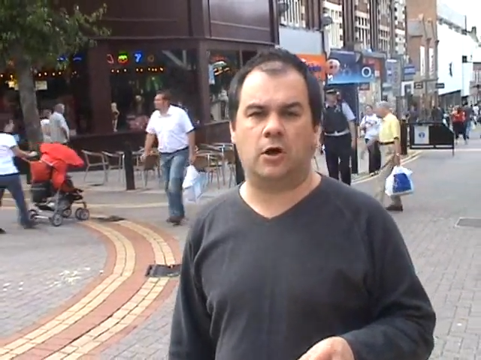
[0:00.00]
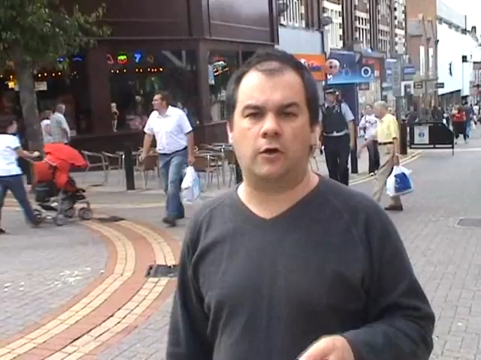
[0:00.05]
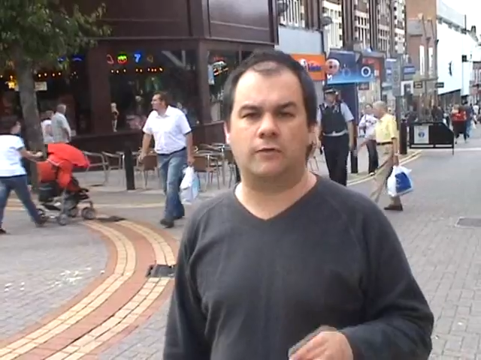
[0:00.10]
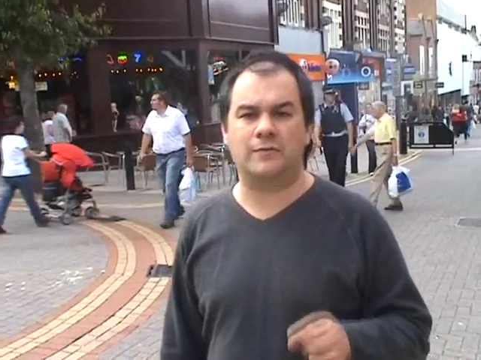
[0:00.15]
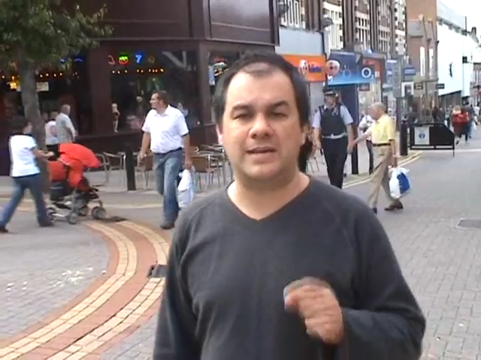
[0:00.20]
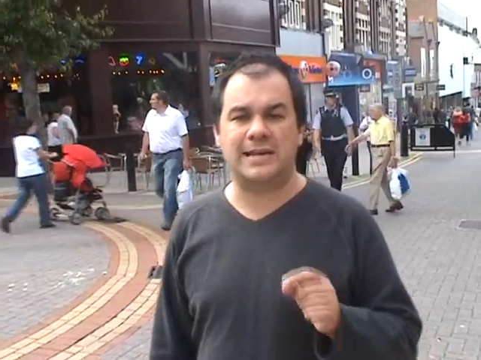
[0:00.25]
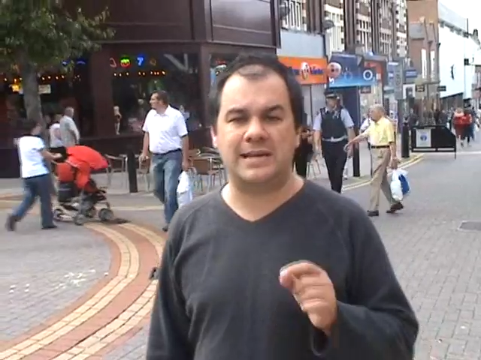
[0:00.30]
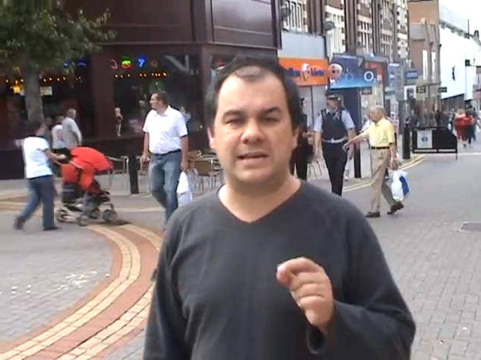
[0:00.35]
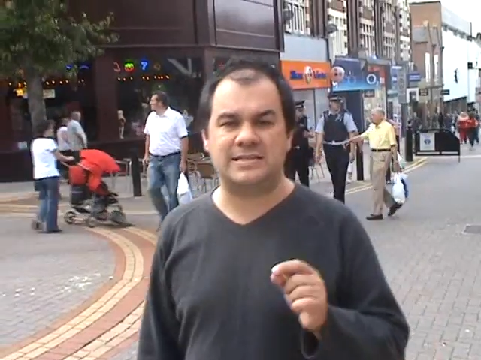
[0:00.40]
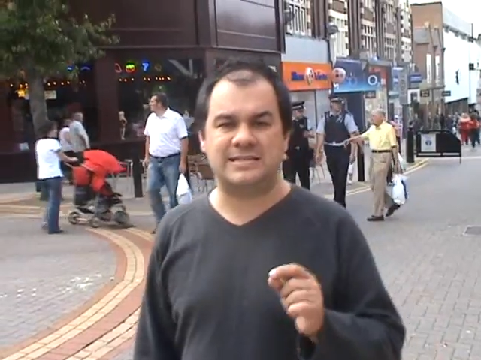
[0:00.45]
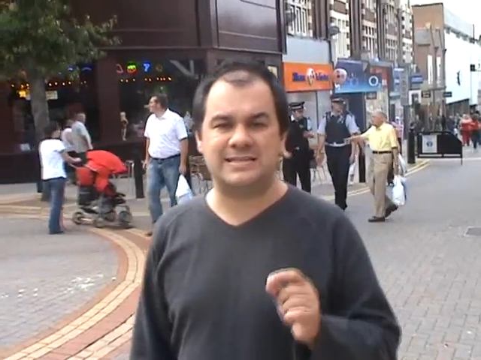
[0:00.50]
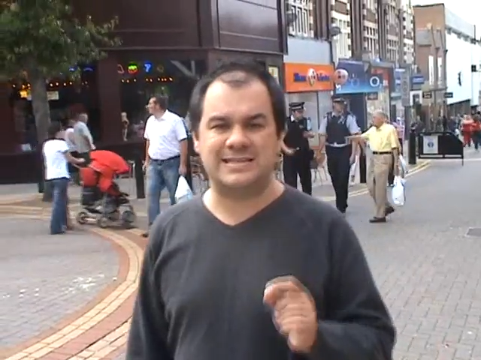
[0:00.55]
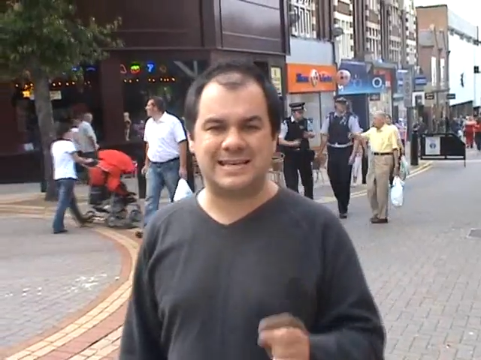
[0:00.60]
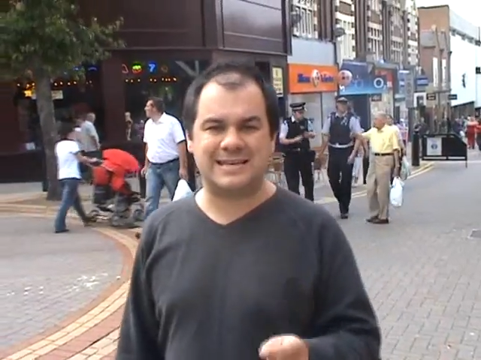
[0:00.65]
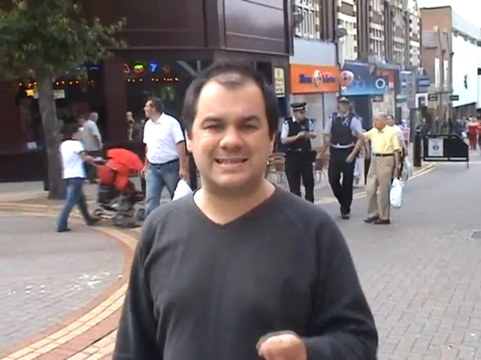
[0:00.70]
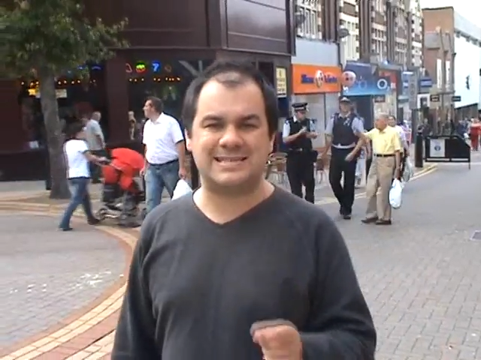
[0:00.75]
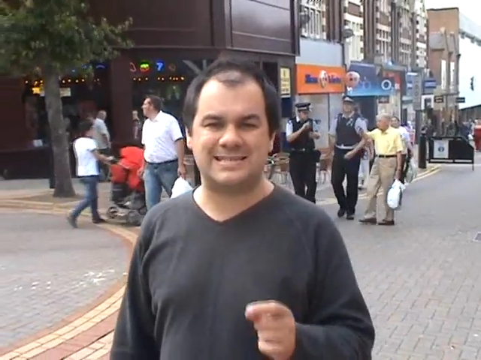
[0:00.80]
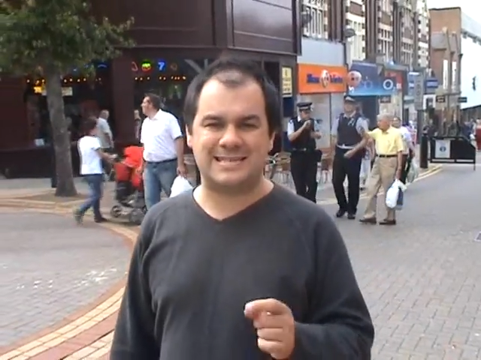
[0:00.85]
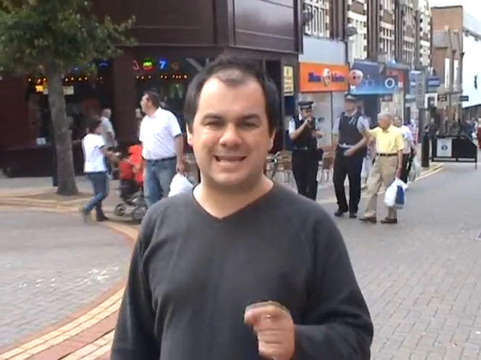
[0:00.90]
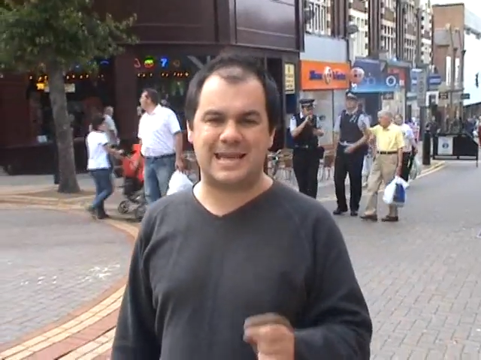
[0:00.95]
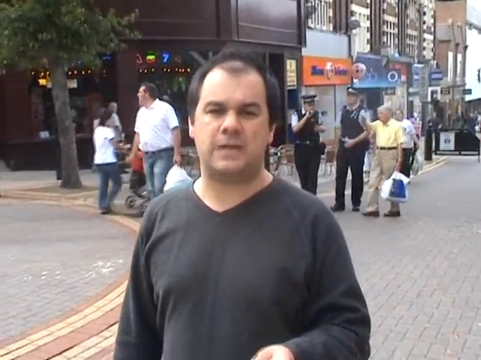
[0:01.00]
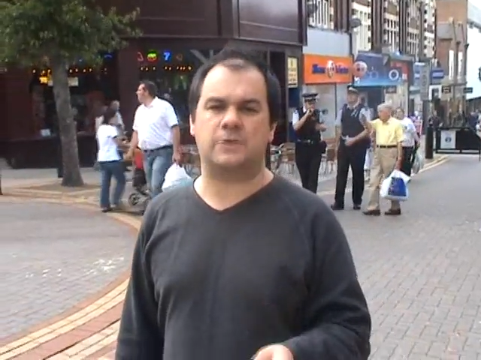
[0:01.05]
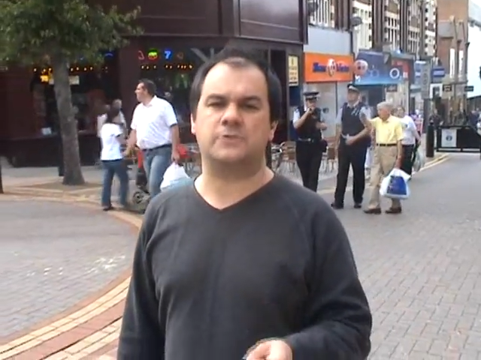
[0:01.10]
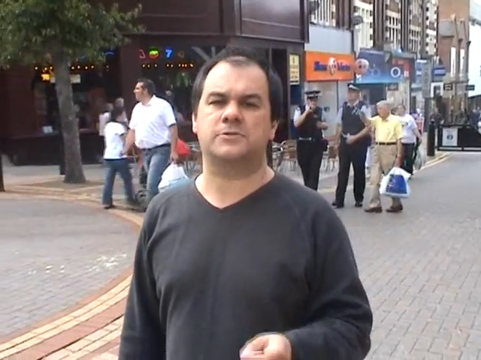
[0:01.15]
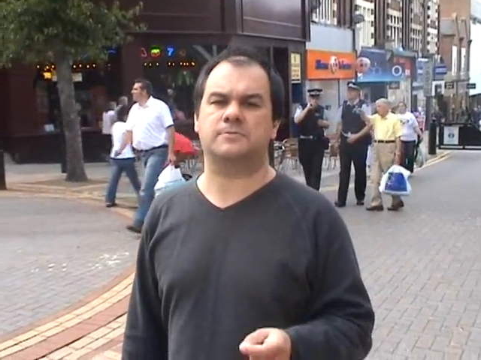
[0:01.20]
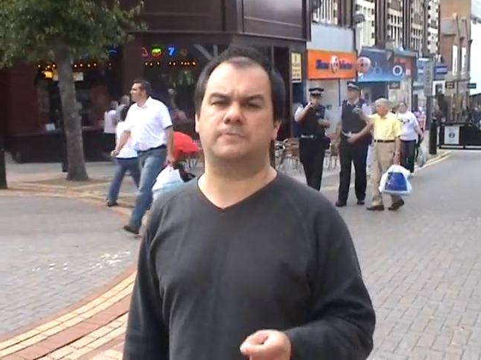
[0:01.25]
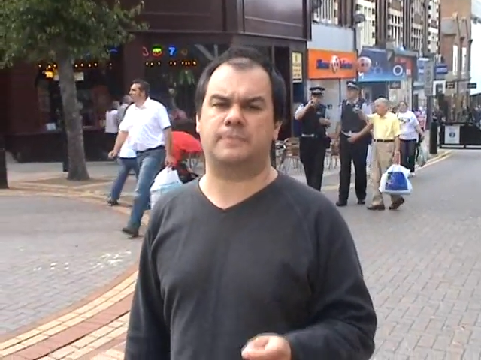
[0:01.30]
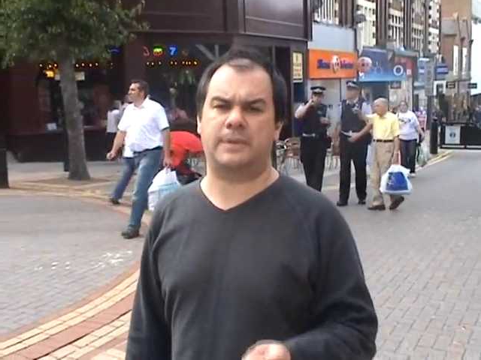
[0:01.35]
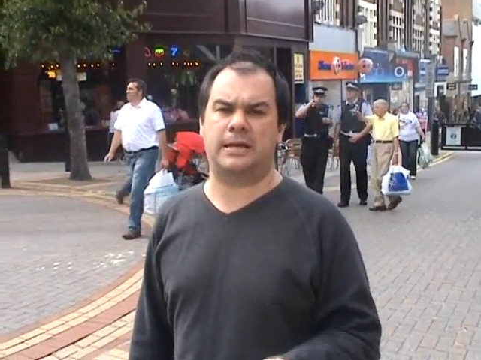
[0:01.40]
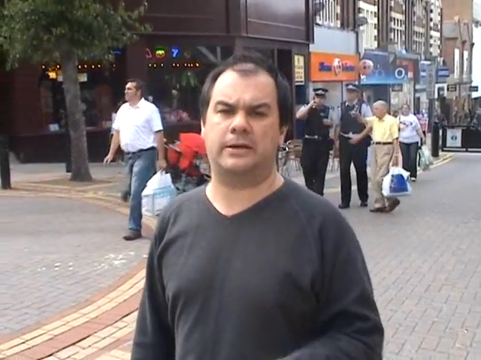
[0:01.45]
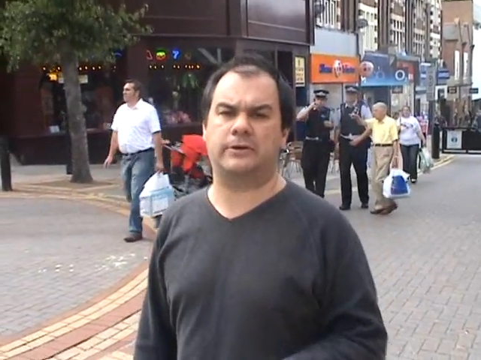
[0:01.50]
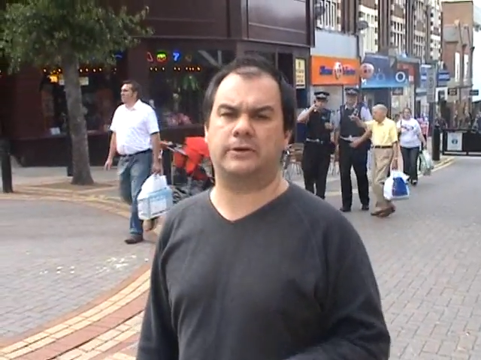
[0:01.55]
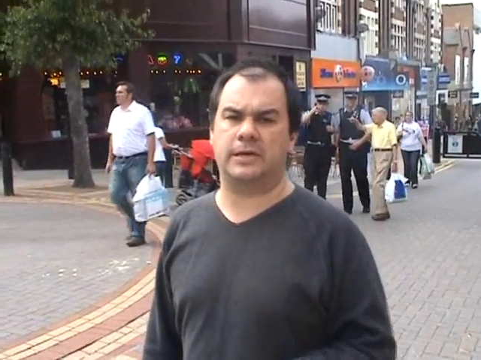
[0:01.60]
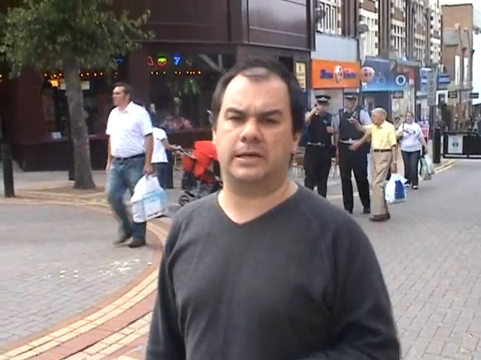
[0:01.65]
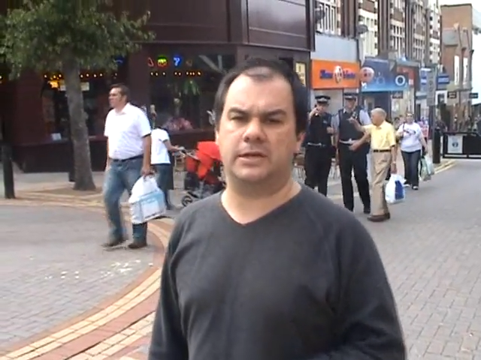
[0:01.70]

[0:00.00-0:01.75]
of nearly £6,000